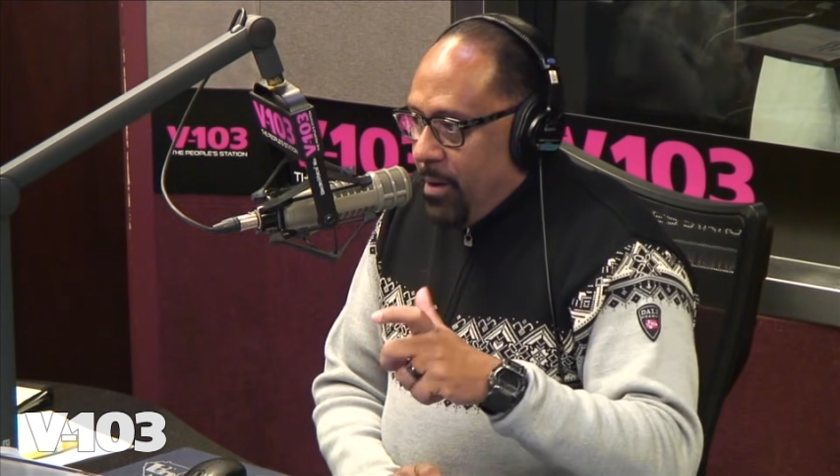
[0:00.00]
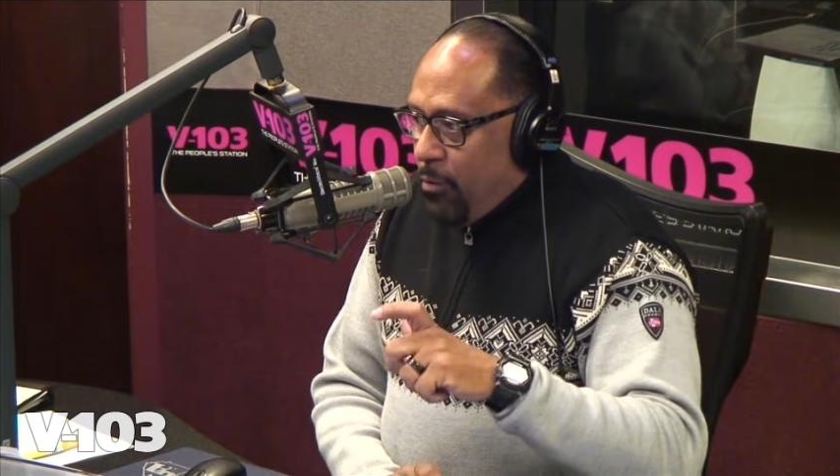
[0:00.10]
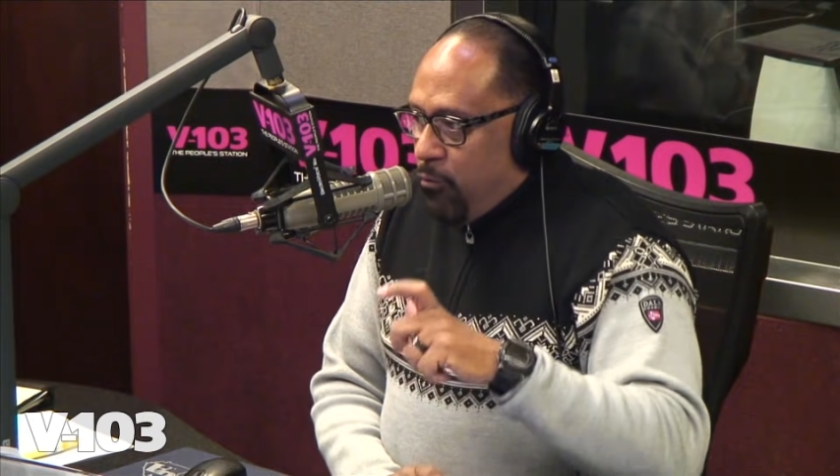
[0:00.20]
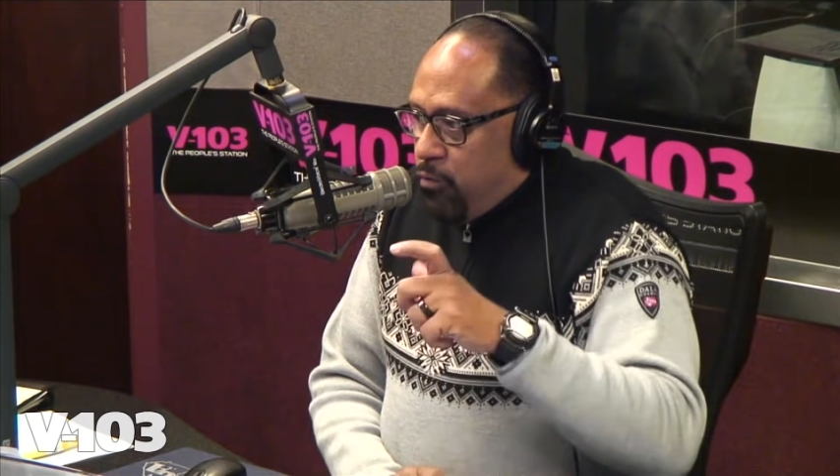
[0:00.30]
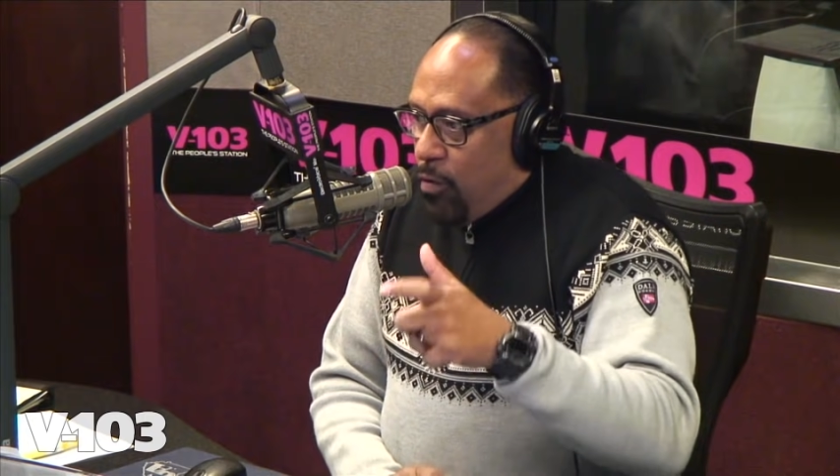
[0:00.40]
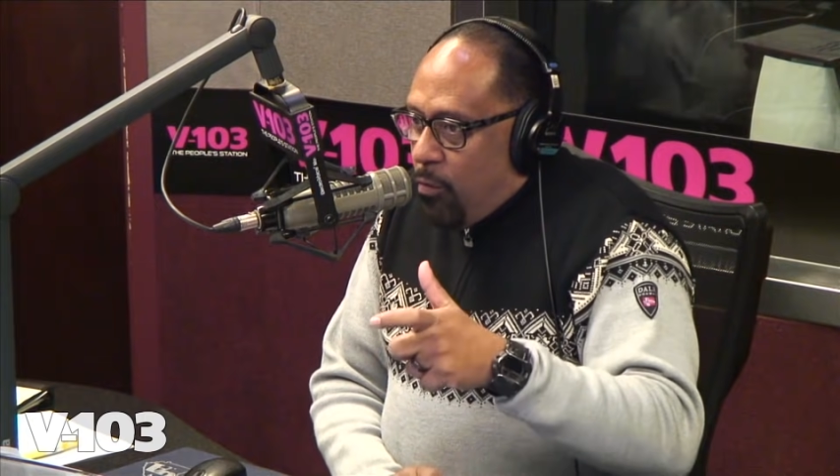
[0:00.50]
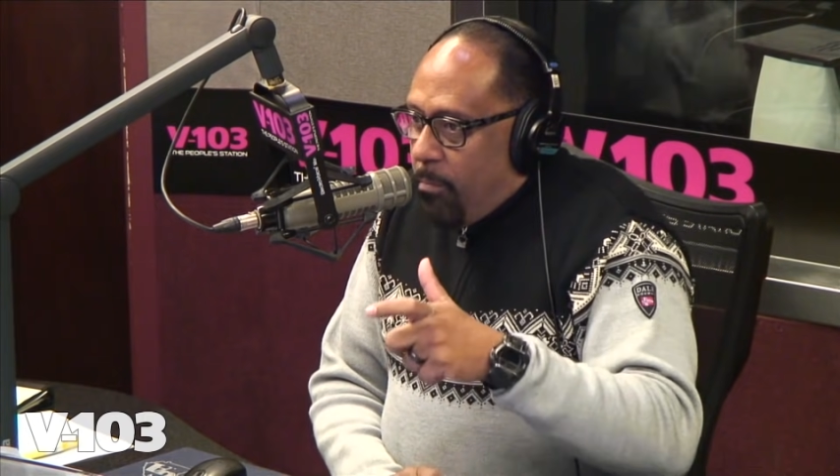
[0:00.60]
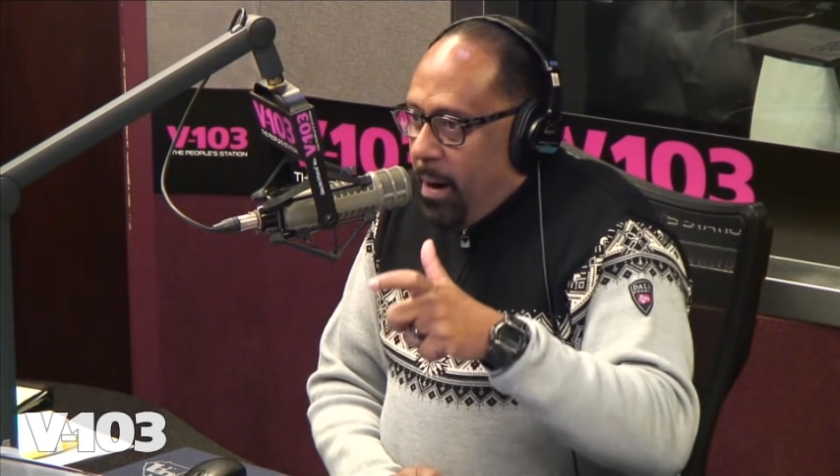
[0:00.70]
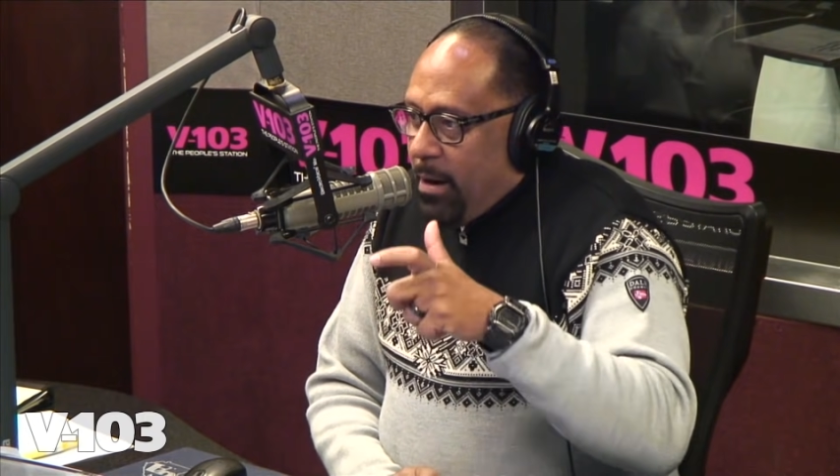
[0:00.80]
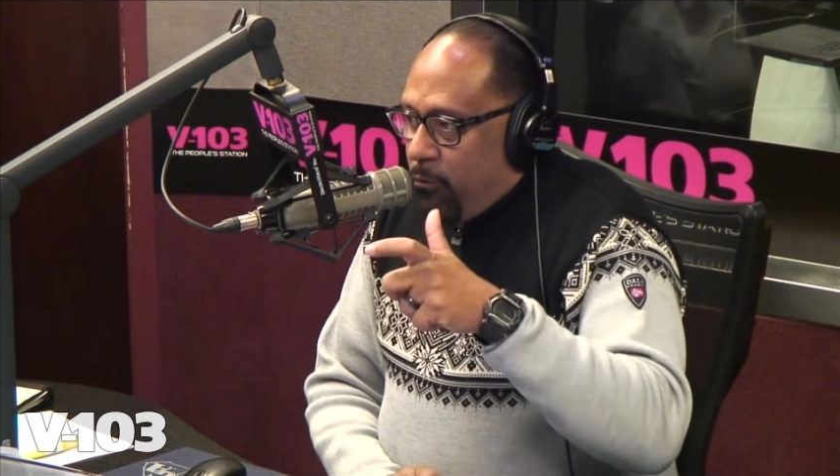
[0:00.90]

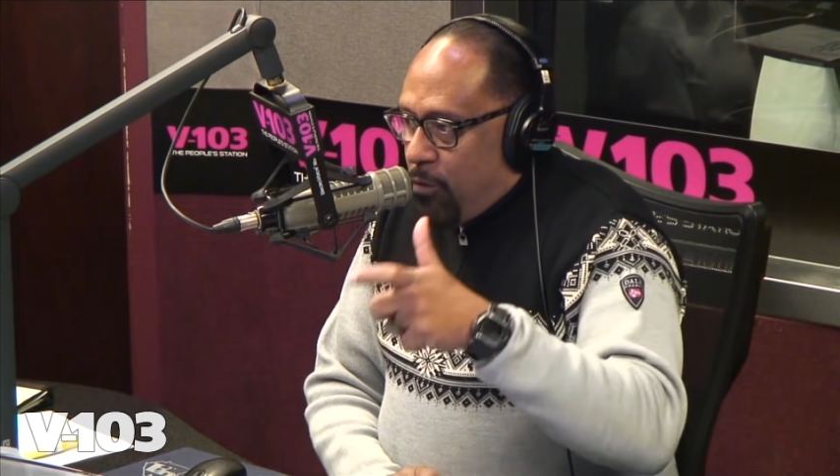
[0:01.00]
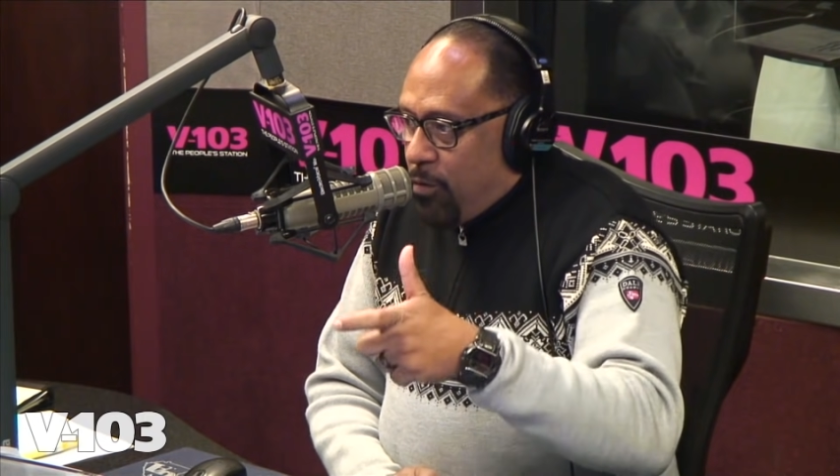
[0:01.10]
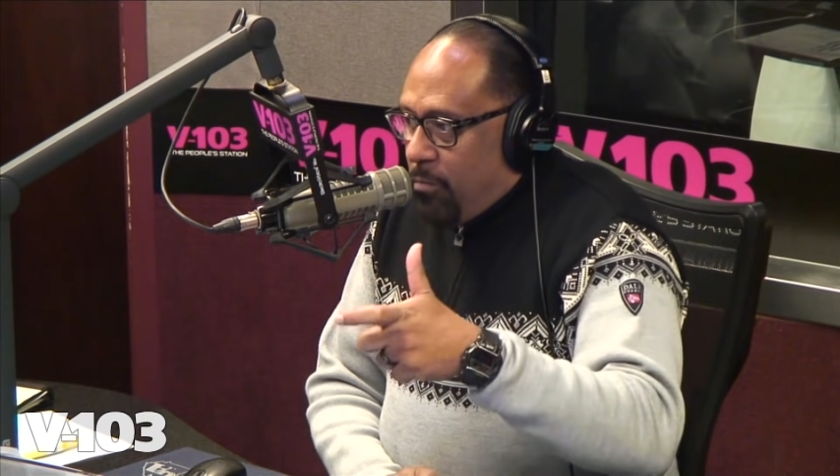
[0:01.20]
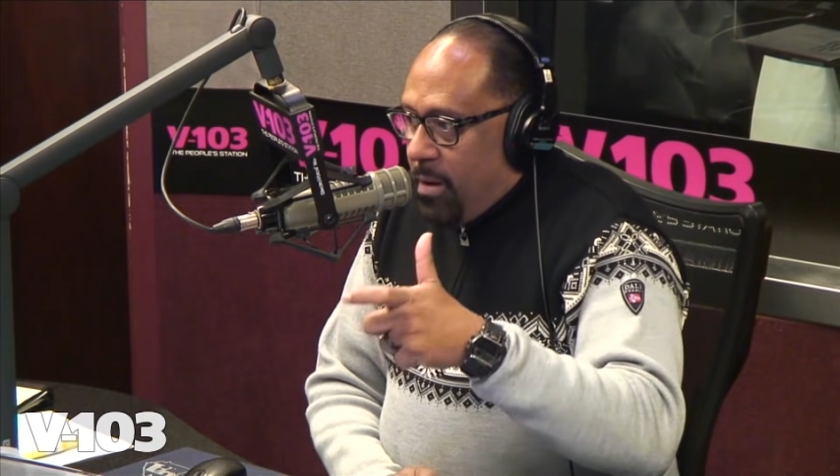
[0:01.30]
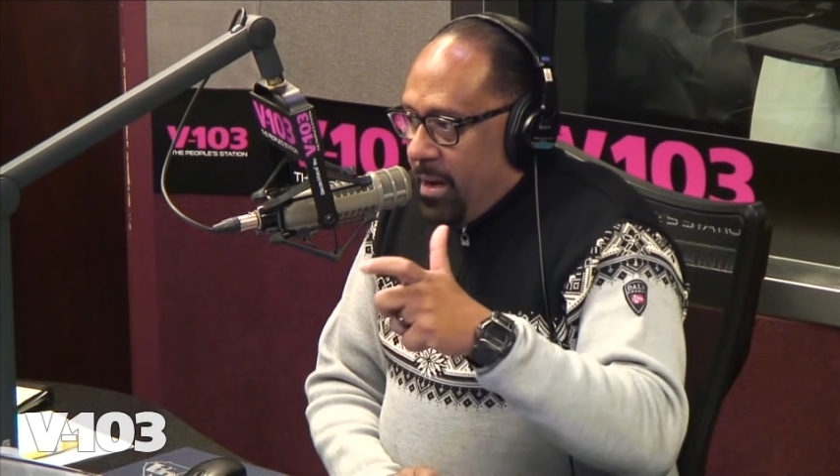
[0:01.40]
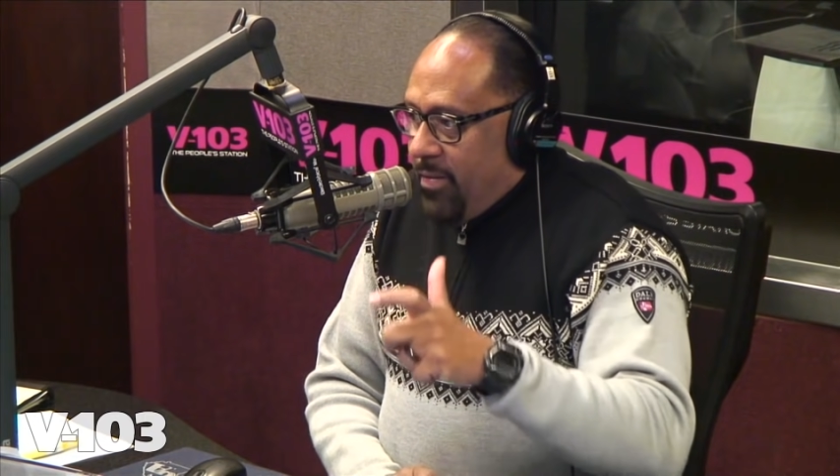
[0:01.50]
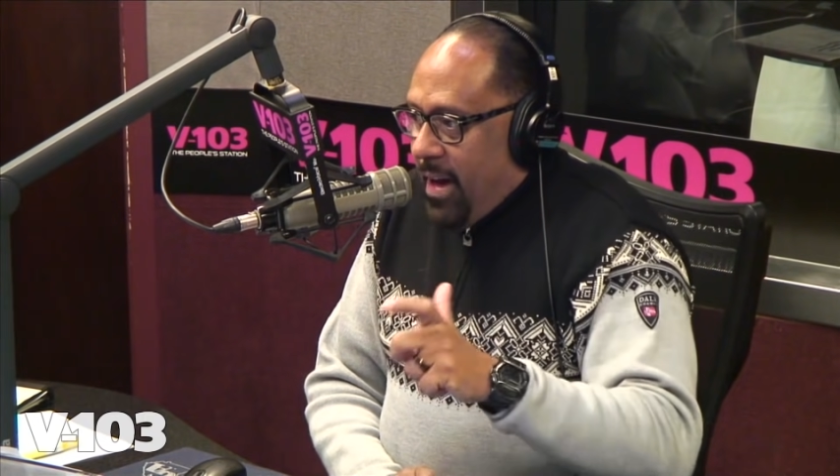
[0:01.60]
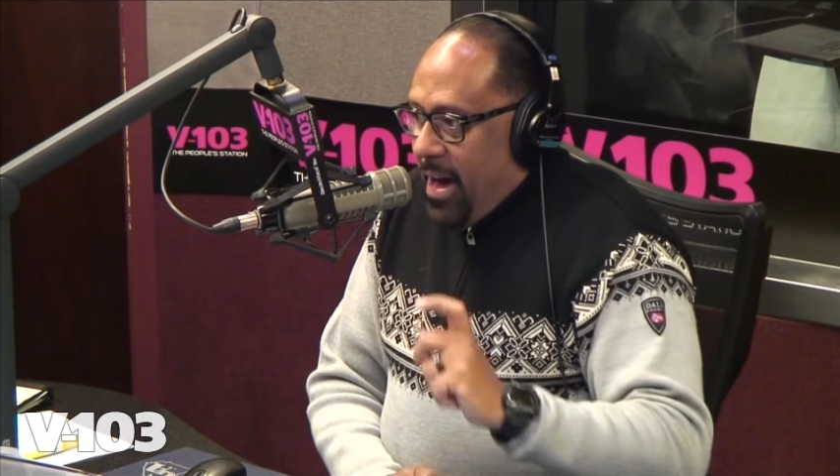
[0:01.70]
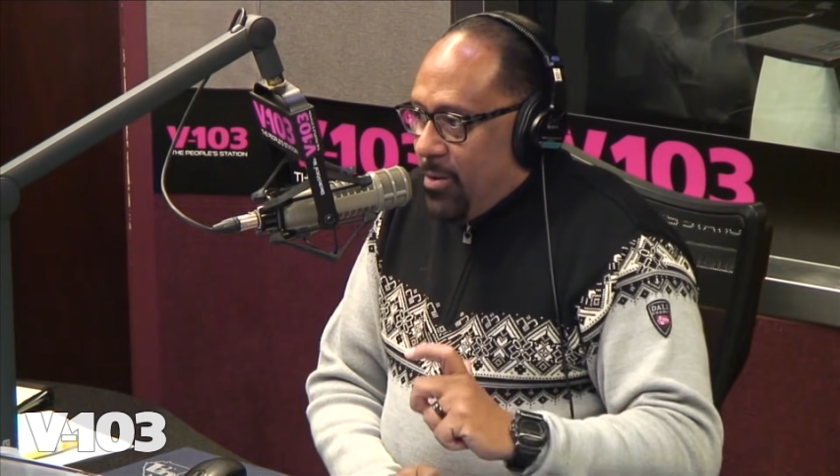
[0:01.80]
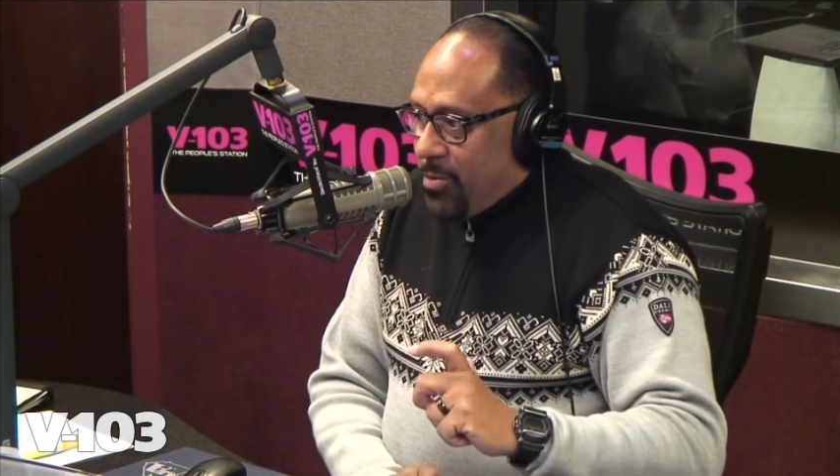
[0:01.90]
room by room in the
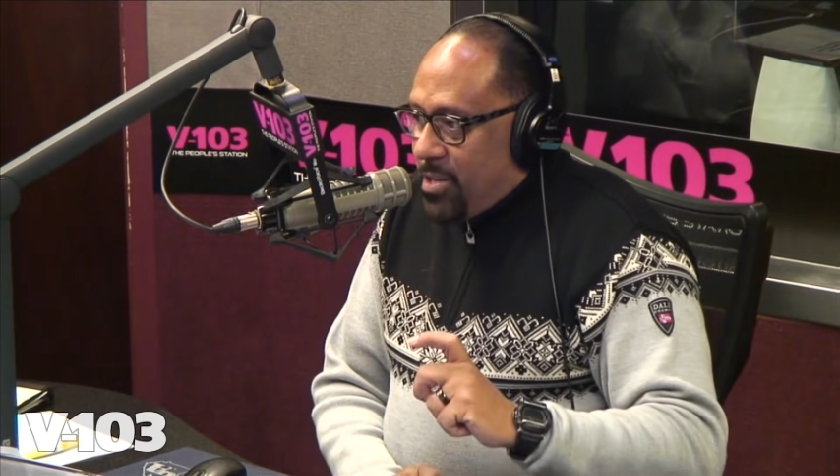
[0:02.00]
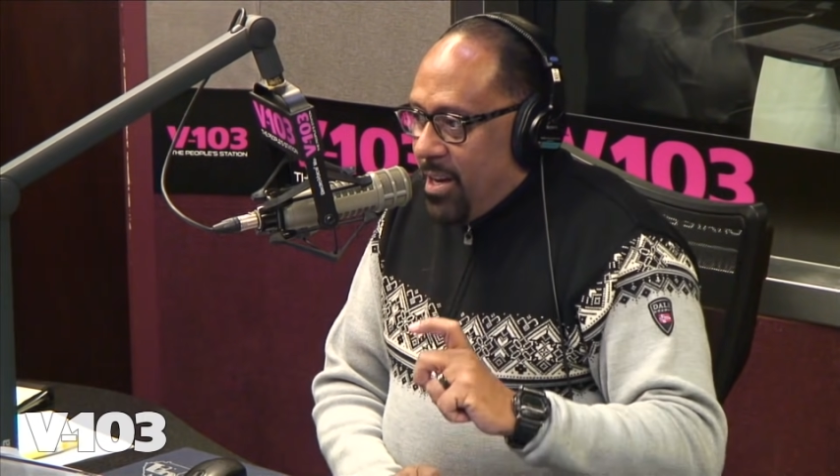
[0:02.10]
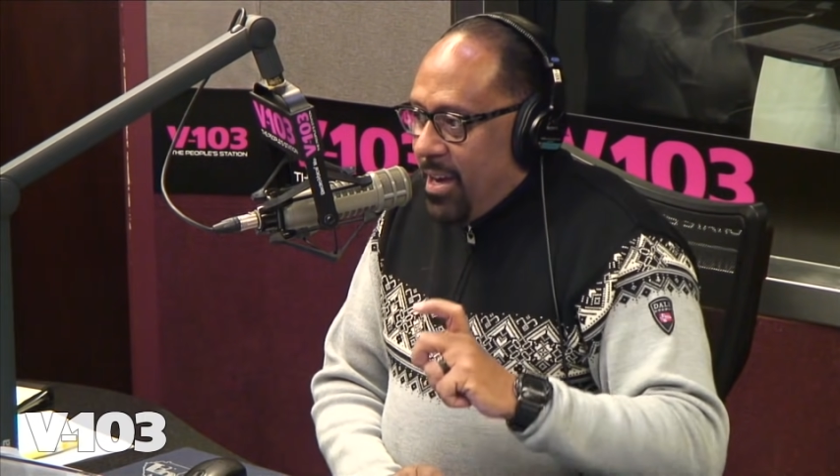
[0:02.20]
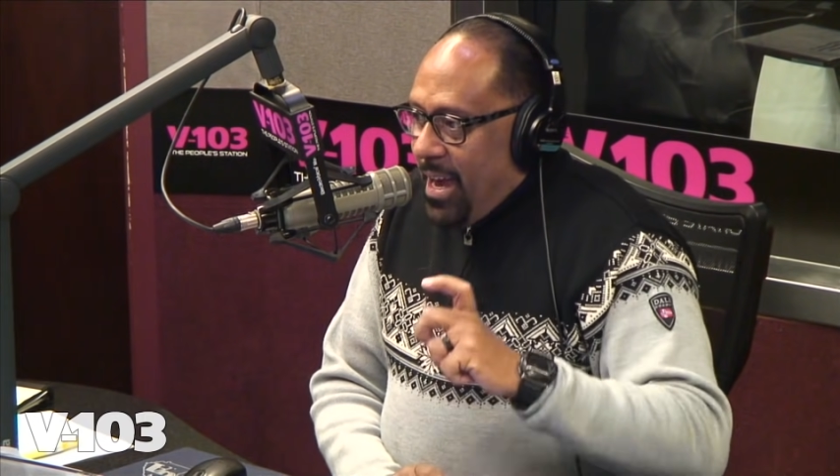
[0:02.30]
house but,